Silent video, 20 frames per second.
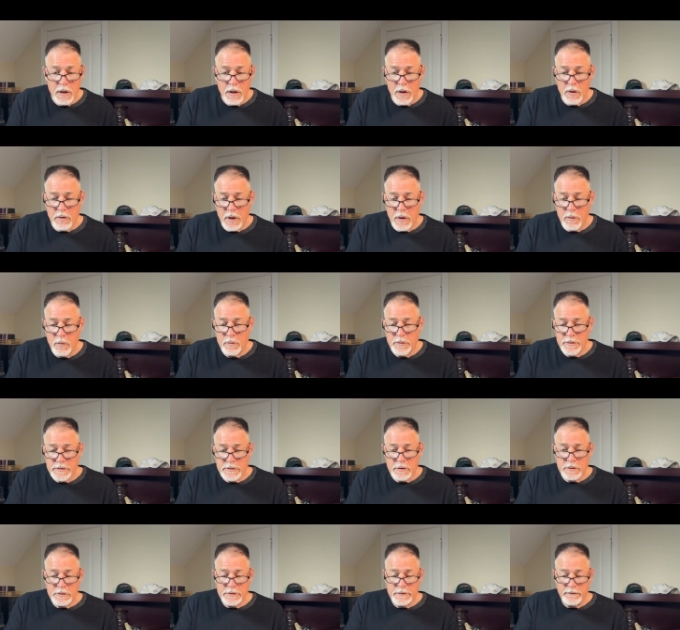Okay, when we
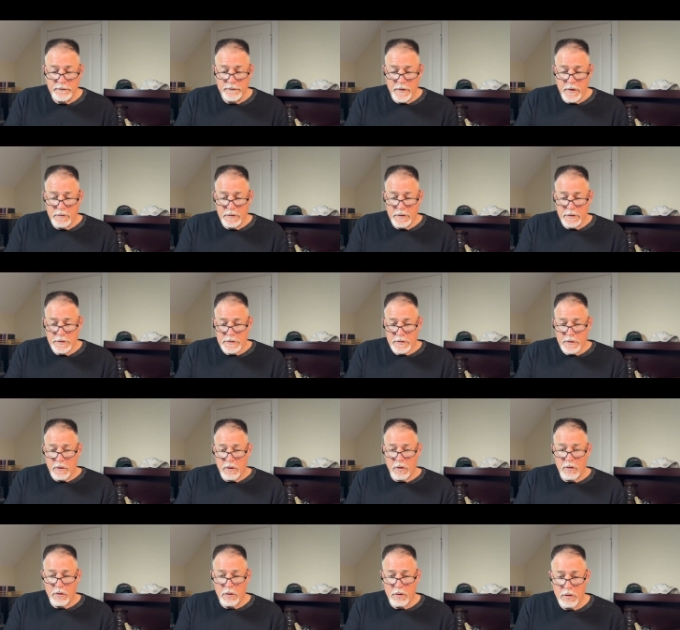start to focus
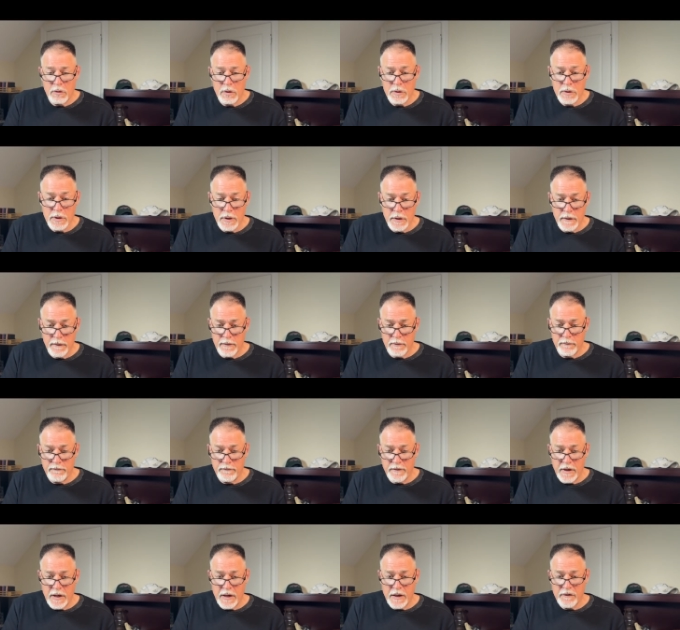on the
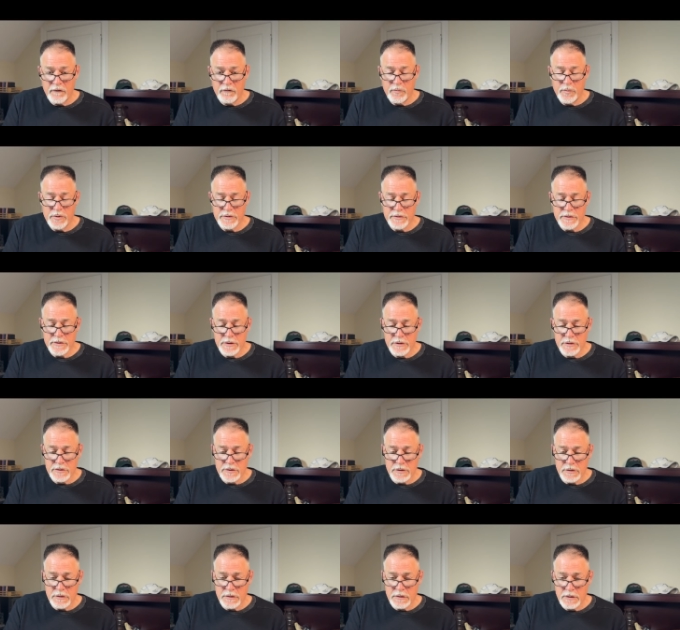5
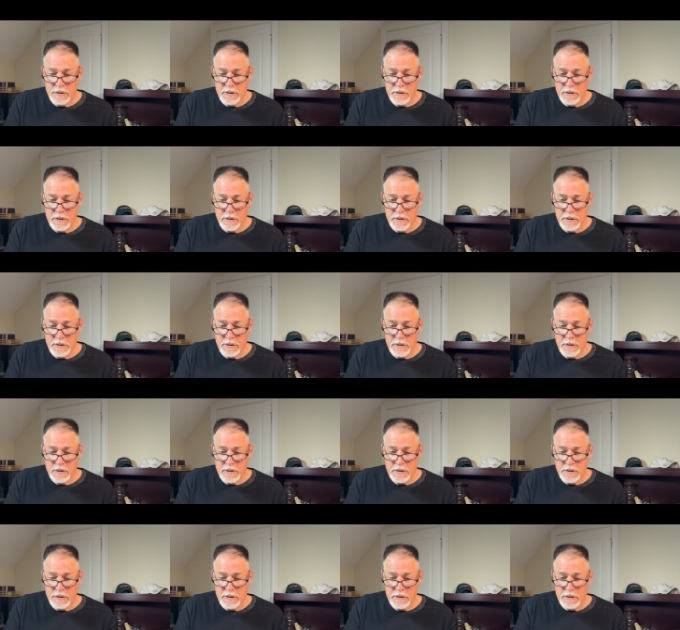position